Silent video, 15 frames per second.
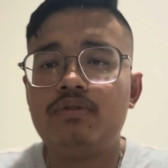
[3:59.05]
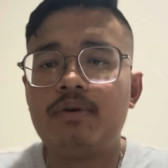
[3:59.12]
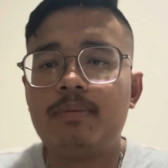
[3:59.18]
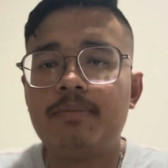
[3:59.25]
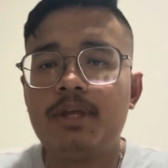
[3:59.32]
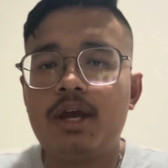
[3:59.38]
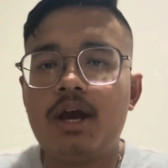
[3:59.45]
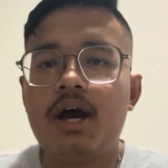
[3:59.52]
from
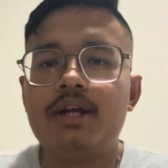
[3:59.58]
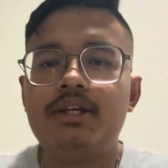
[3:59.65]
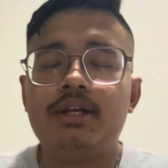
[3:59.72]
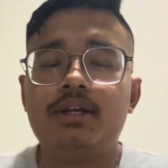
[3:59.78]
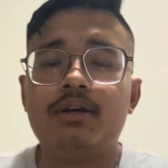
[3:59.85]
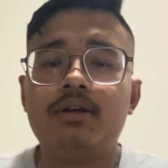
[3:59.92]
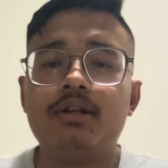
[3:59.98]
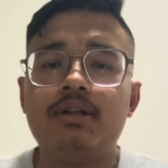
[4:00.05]
their
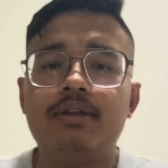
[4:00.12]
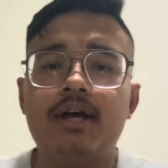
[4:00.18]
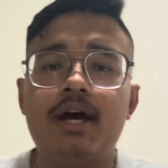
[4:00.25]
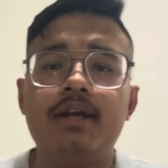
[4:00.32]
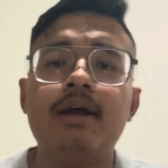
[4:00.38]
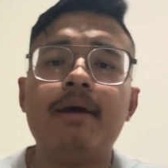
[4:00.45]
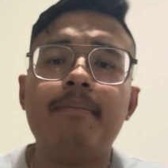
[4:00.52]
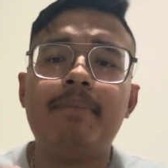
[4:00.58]
article
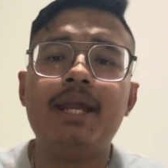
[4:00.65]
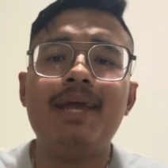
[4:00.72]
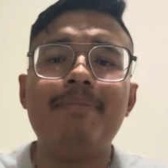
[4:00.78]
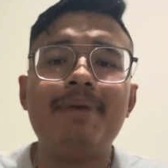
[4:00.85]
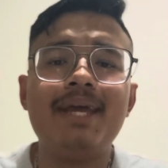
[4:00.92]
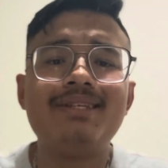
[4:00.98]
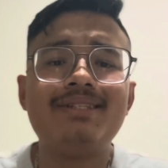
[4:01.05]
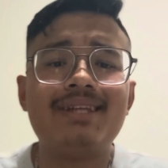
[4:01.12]
that
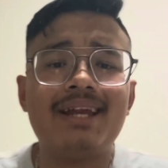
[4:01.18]
play-based